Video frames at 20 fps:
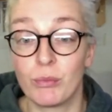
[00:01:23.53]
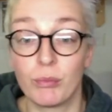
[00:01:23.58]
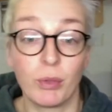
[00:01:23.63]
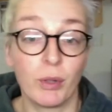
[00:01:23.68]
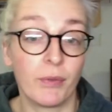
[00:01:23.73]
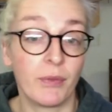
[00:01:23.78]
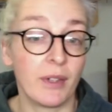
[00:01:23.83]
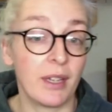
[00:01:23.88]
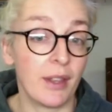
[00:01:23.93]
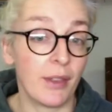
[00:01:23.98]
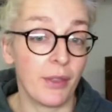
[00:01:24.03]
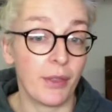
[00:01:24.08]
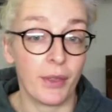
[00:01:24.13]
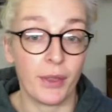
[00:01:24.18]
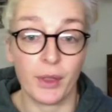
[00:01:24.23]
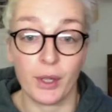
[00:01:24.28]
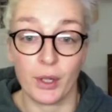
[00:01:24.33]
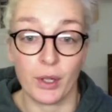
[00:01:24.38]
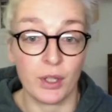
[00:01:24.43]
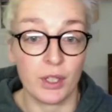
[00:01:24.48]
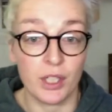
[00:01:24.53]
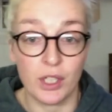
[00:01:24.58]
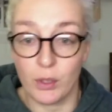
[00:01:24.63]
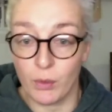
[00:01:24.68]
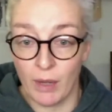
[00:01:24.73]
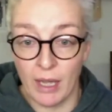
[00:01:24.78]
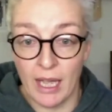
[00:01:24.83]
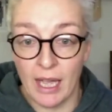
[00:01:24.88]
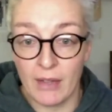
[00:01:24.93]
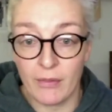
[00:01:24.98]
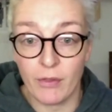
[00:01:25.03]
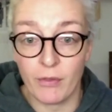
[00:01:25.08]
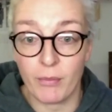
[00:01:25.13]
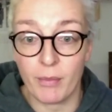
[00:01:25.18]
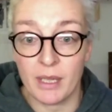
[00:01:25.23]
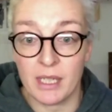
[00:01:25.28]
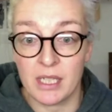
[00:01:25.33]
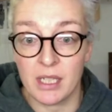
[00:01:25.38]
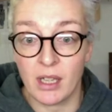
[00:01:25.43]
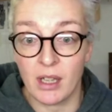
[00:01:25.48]
roughly a third to a half of
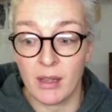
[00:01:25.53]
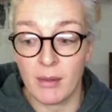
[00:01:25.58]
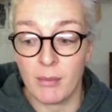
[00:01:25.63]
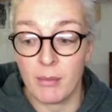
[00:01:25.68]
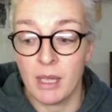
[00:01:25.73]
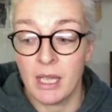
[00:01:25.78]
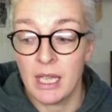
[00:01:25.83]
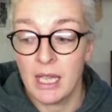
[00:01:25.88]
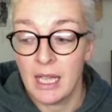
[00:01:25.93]
my time,